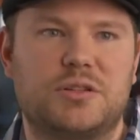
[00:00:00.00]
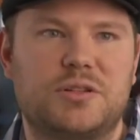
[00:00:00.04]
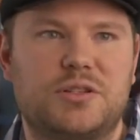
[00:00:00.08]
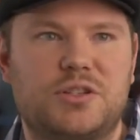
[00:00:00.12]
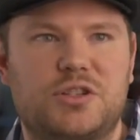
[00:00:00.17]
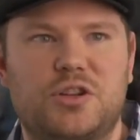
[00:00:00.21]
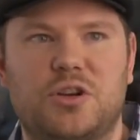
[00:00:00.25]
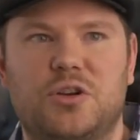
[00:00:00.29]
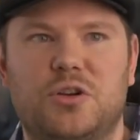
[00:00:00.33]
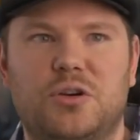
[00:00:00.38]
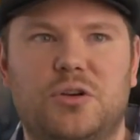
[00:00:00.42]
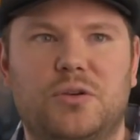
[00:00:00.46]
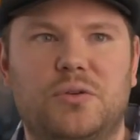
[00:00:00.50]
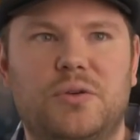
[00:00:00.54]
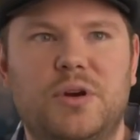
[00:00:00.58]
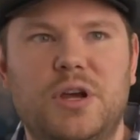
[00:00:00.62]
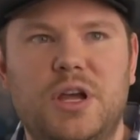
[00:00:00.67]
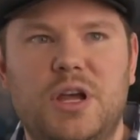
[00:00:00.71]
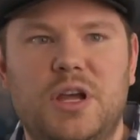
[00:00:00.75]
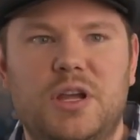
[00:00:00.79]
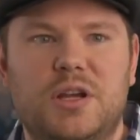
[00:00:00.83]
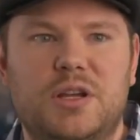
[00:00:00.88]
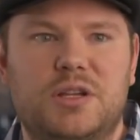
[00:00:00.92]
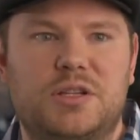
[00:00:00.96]
So
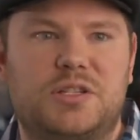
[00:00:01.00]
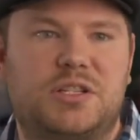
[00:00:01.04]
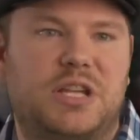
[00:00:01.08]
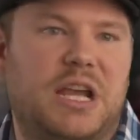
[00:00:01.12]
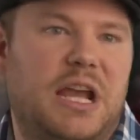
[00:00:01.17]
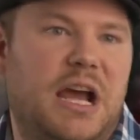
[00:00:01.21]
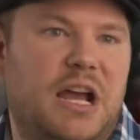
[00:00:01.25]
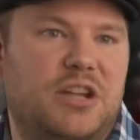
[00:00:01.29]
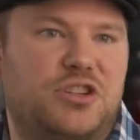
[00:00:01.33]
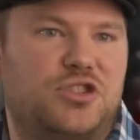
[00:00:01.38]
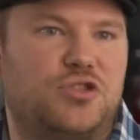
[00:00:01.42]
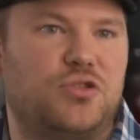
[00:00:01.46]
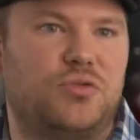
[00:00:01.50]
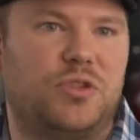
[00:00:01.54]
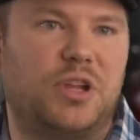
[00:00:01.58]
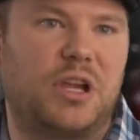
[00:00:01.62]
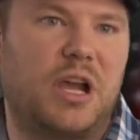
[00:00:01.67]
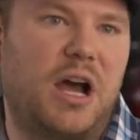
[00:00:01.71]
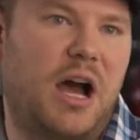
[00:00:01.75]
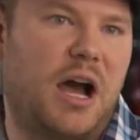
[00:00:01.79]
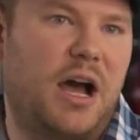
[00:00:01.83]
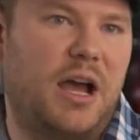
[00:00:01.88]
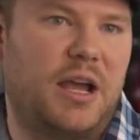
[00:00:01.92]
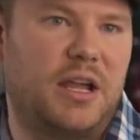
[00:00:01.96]
say I shoot the
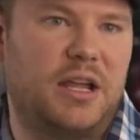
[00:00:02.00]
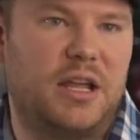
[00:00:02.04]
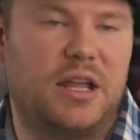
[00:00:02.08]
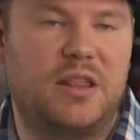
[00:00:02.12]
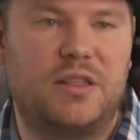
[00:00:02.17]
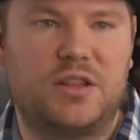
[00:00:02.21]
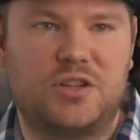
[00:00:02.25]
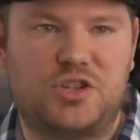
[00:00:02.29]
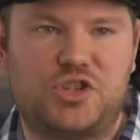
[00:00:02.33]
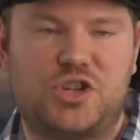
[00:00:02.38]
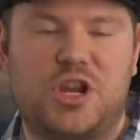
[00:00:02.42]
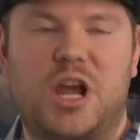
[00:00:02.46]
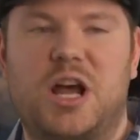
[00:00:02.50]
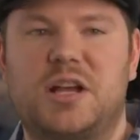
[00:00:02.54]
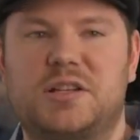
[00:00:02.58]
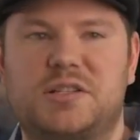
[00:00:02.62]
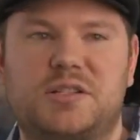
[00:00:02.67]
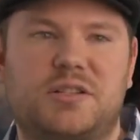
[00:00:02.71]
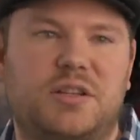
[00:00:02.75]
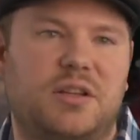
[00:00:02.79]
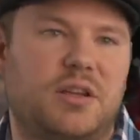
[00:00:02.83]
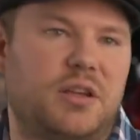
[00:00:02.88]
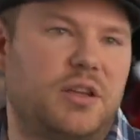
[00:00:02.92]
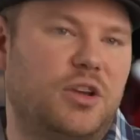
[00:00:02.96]
guy in the
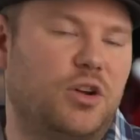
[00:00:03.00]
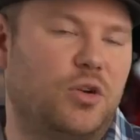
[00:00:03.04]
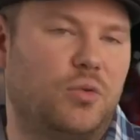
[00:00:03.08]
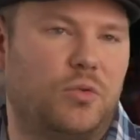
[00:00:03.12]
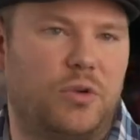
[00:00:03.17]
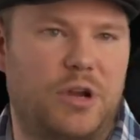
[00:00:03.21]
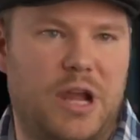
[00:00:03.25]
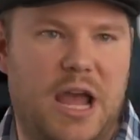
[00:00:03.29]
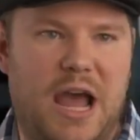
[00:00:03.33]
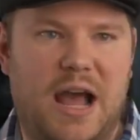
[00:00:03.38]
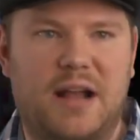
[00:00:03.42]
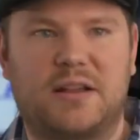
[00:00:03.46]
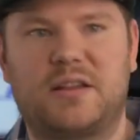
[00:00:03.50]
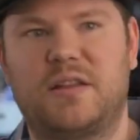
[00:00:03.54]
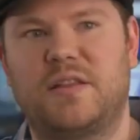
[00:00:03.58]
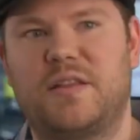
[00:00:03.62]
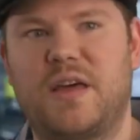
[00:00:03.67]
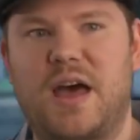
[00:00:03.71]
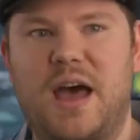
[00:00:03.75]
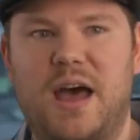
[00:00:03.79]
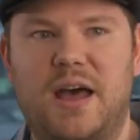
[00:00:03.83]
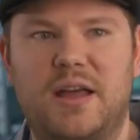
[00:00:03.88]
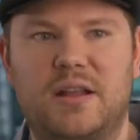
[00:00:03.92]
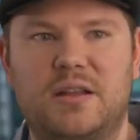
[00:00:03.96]
chest, he'll react to
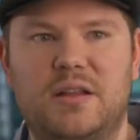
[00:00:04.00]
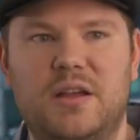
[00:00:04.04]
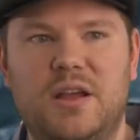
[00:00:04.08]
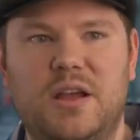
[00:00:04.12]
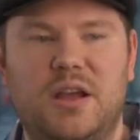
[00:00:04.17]
that,